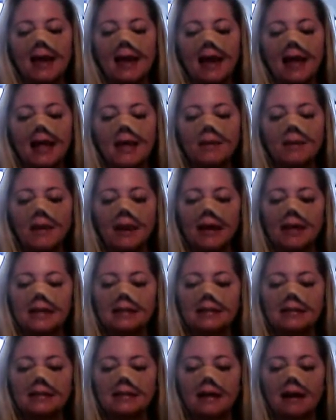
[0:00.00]

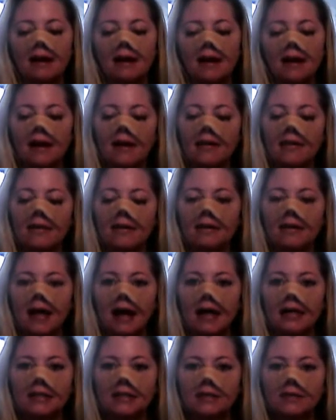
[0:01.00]
Anyways, the
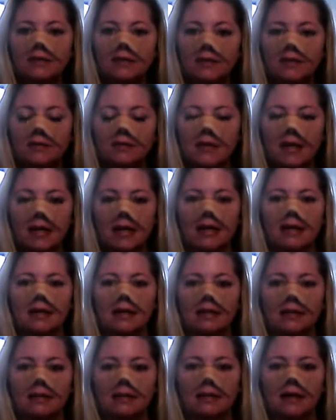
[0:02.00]
last few
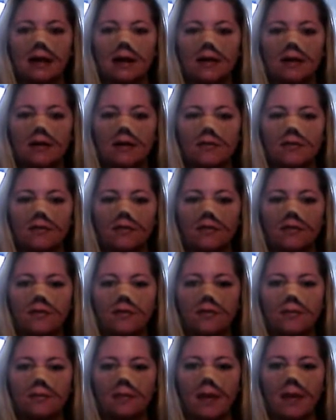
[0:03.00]
days of
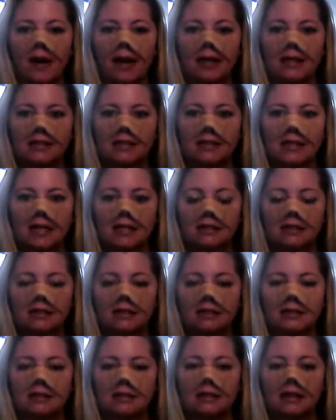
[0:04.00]
my
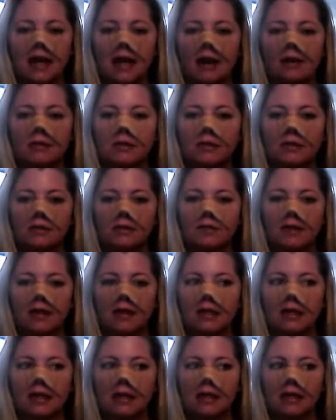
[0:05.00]
injections, I was
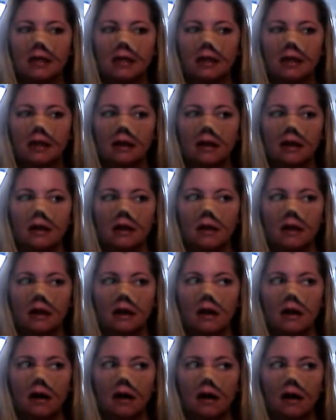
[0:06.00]
feeling
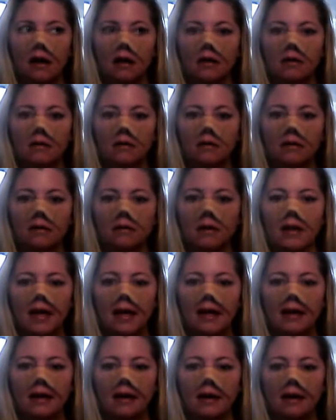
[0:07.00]

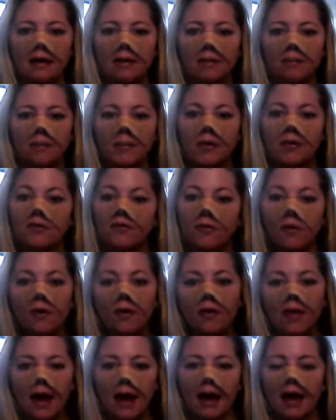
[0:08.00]
like,
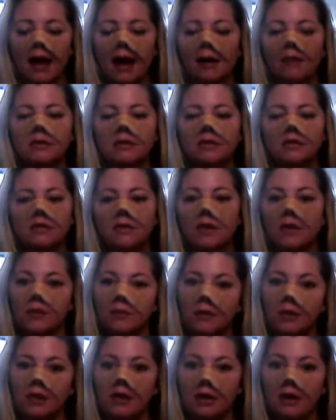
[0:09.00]
before that, I was
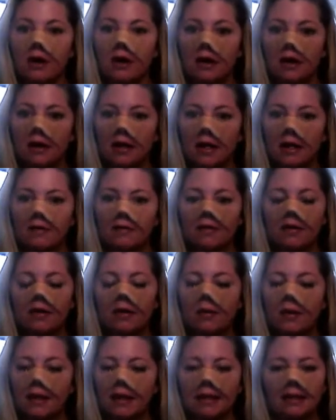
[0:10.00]
feeling really good. Even
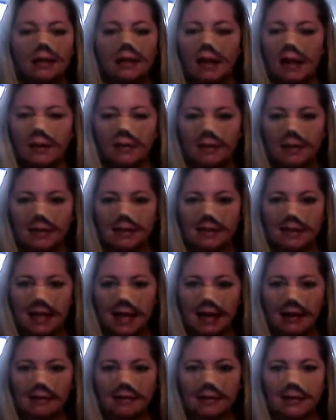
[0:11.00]
though I didn't like what the
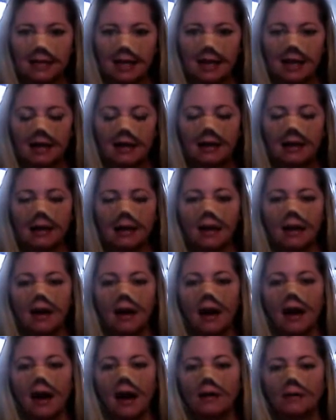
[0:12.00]
scale said,
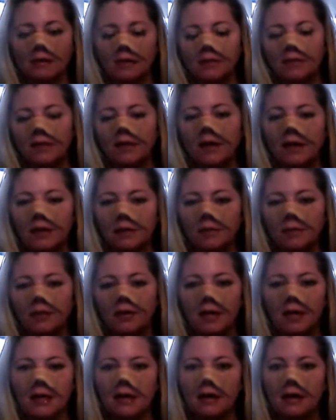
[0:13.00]
I was feeling
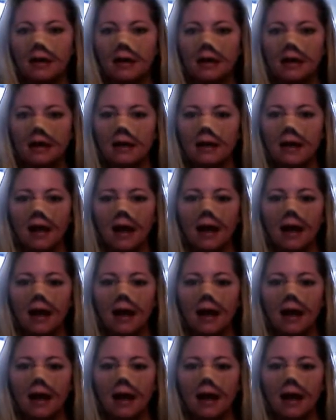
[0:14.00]
pretty good.